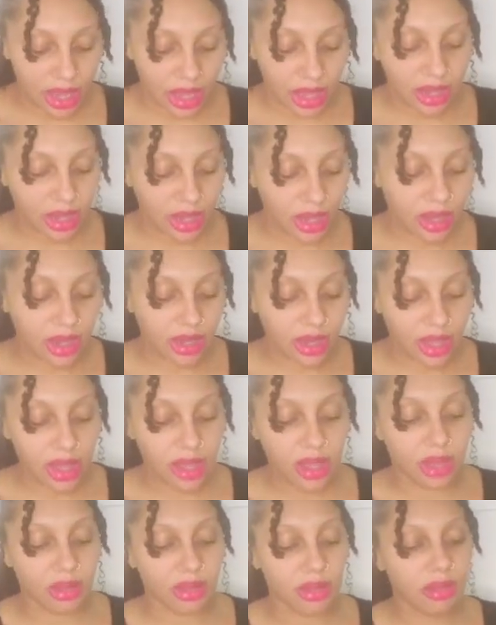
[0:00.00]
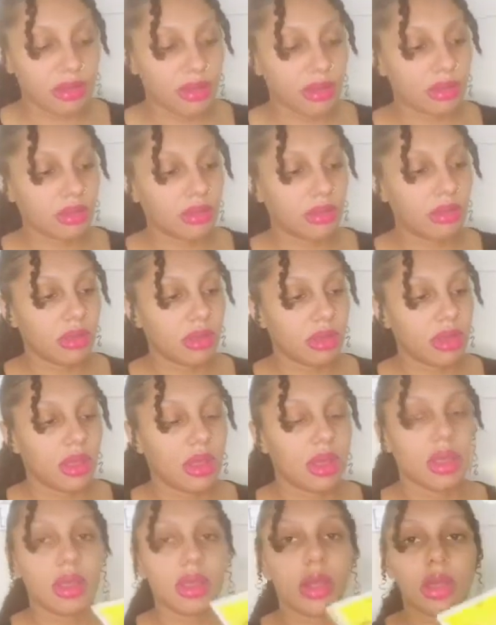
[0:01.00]
8, 8.
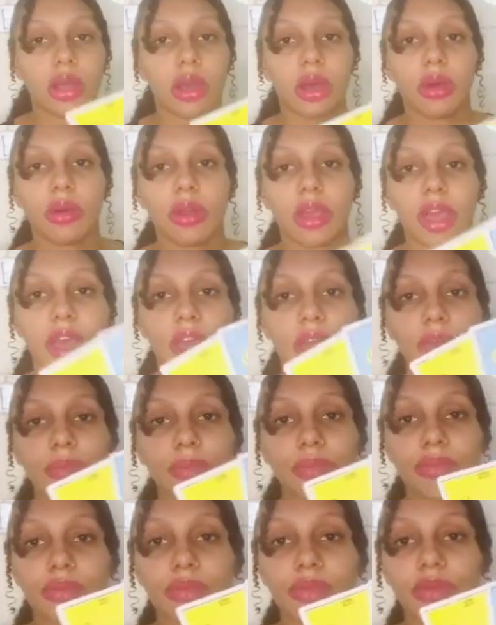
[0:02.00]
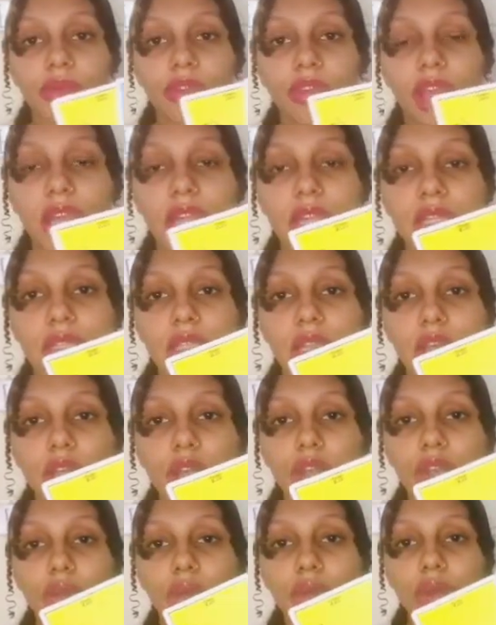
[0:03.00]
Okay? That is letting
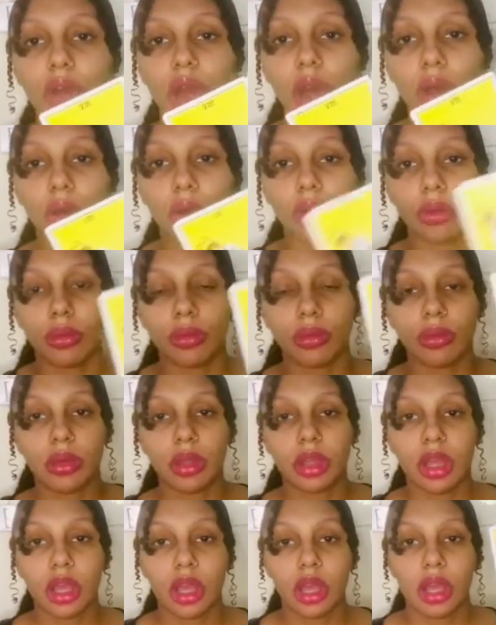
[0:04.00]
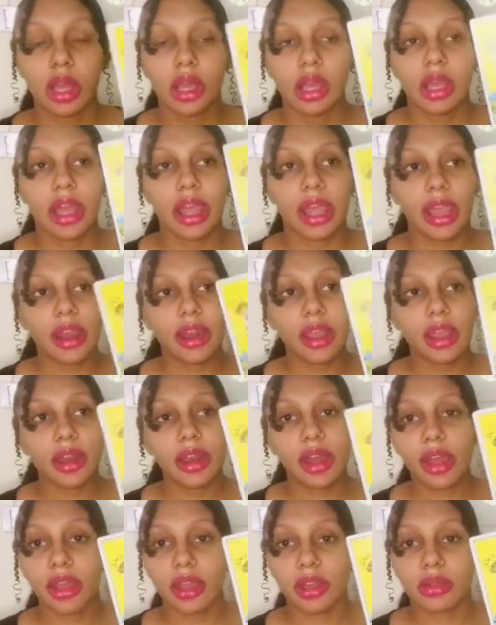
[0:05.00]
you know.
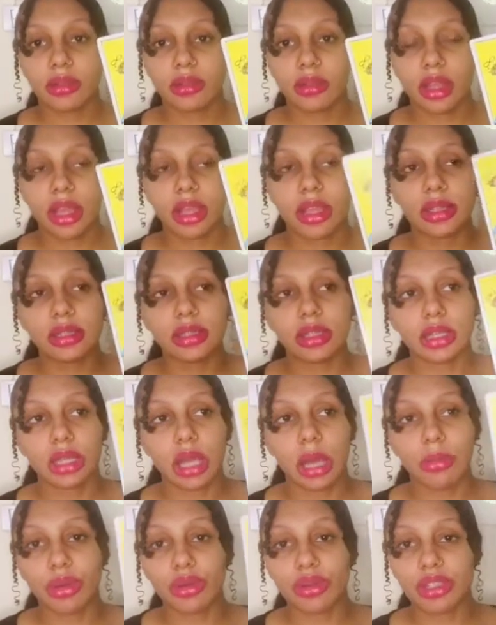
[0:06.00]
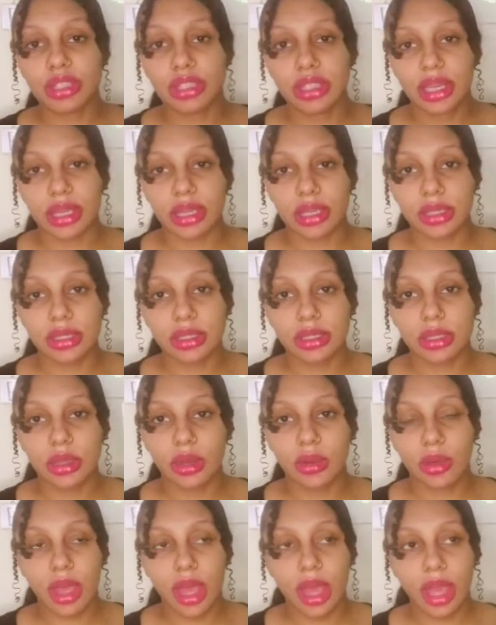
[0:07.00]
888 is the number 6,
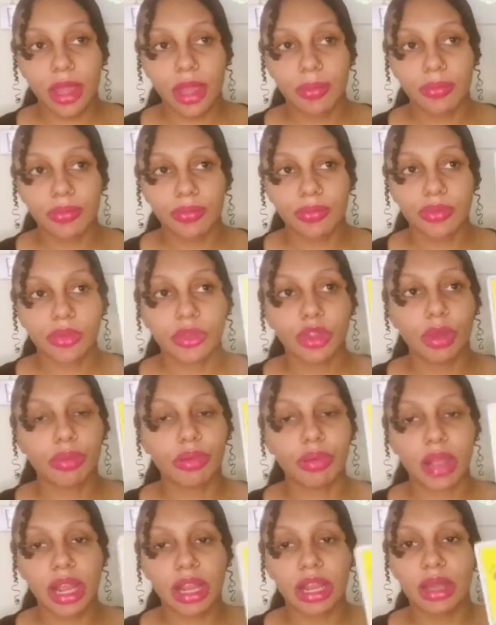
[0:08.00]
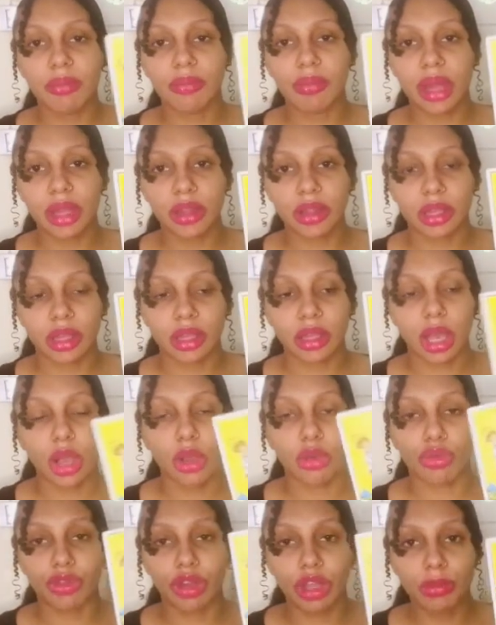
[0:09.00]
okay? The pregnant belly, a
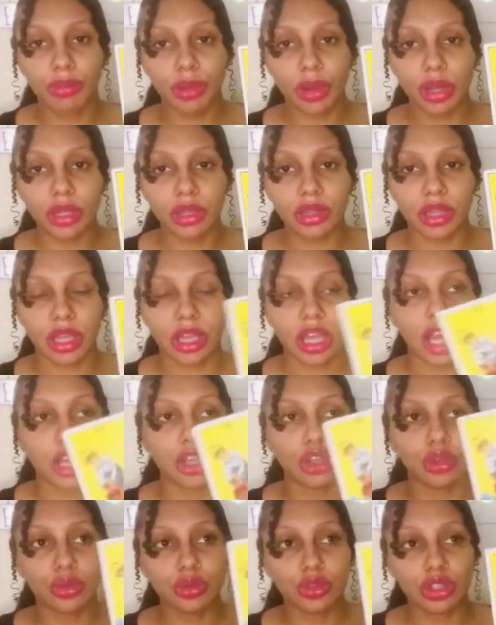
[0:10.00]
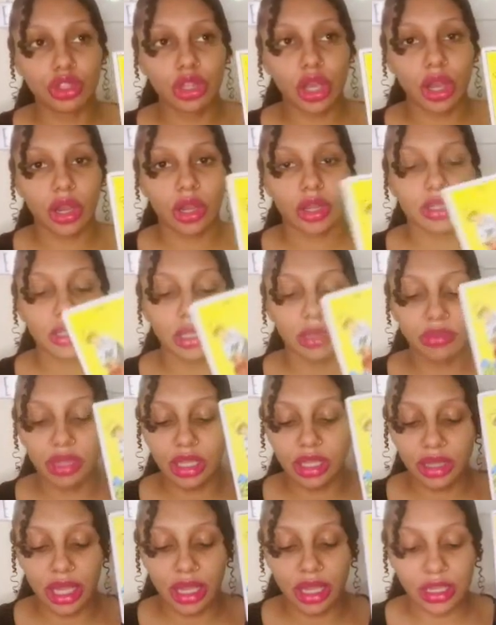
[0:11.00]
rebirthing, a new start, something
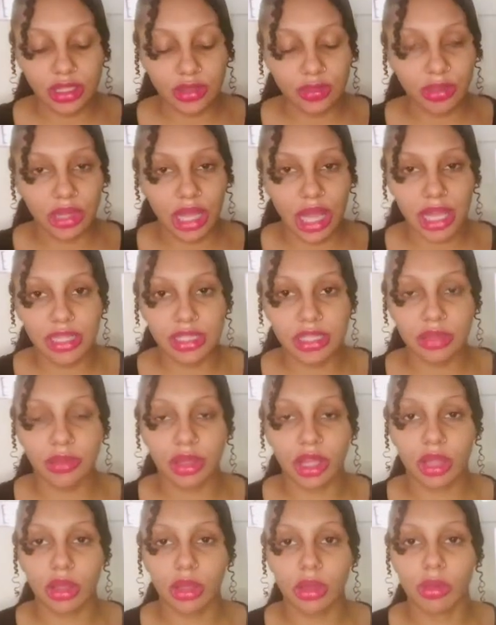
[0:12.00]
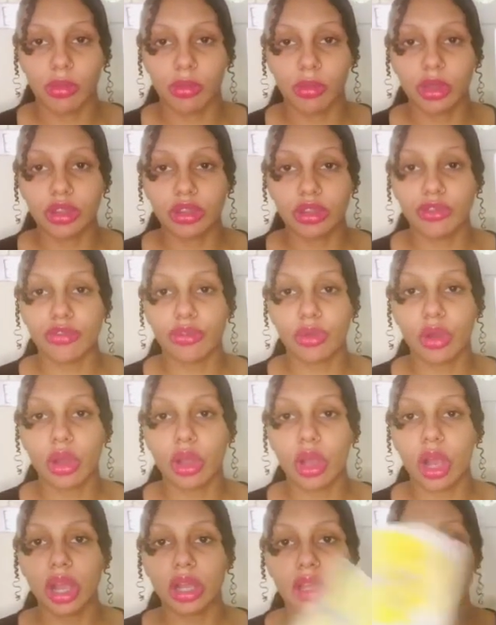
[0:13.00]
that is blossoming. With the Fool
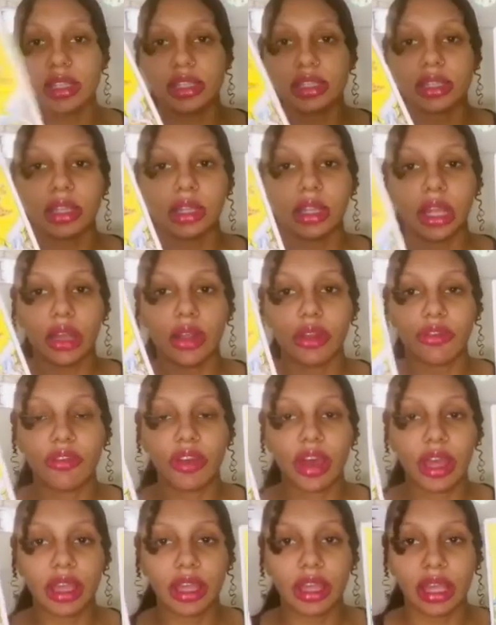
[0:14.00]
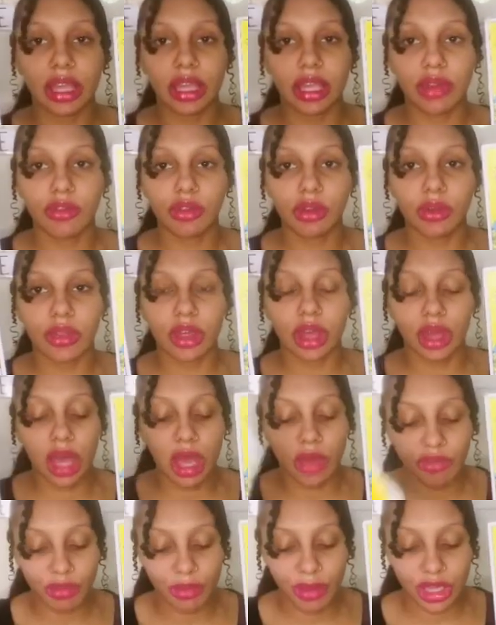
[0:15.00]
card that's clarifying and giving you that
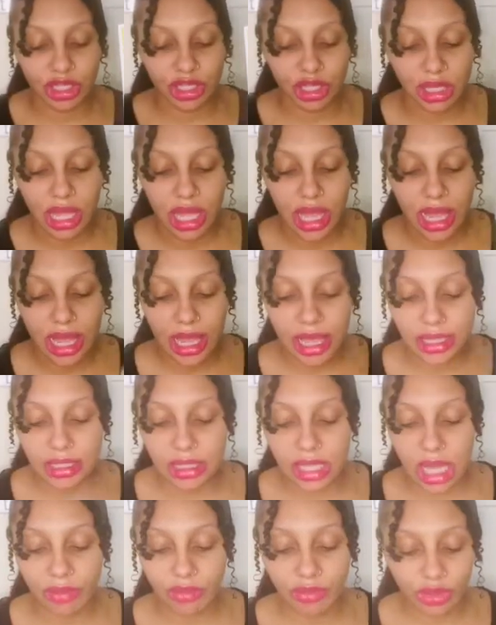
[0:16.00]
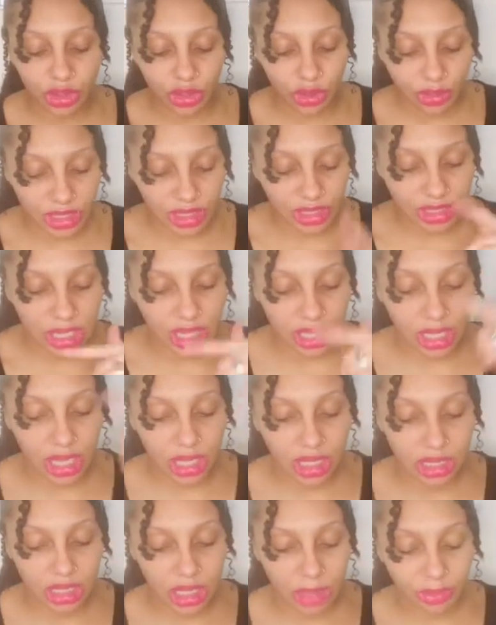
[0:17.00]
confirmation, it's time for you to take a
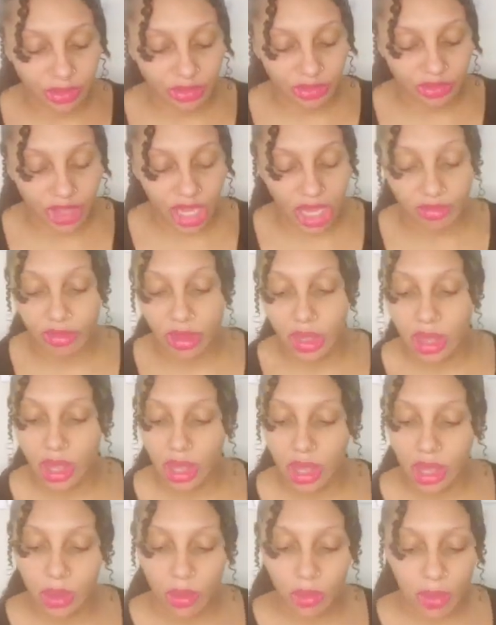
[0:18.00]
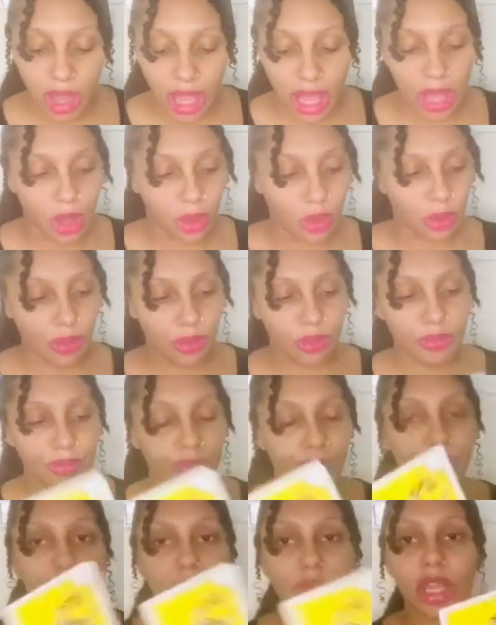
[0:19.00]
leap of faith. Wow.
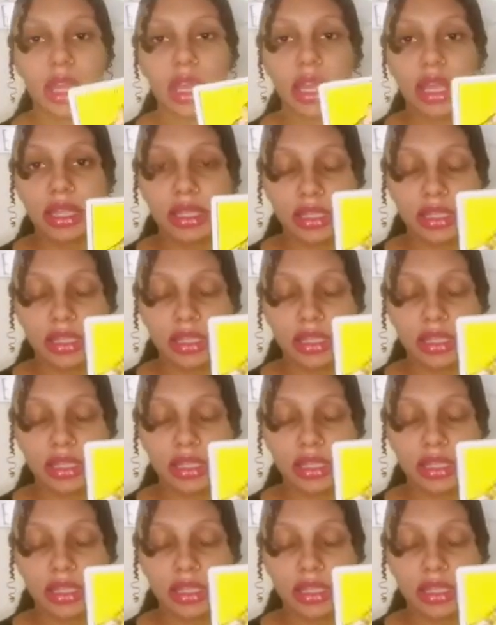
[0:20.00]
Take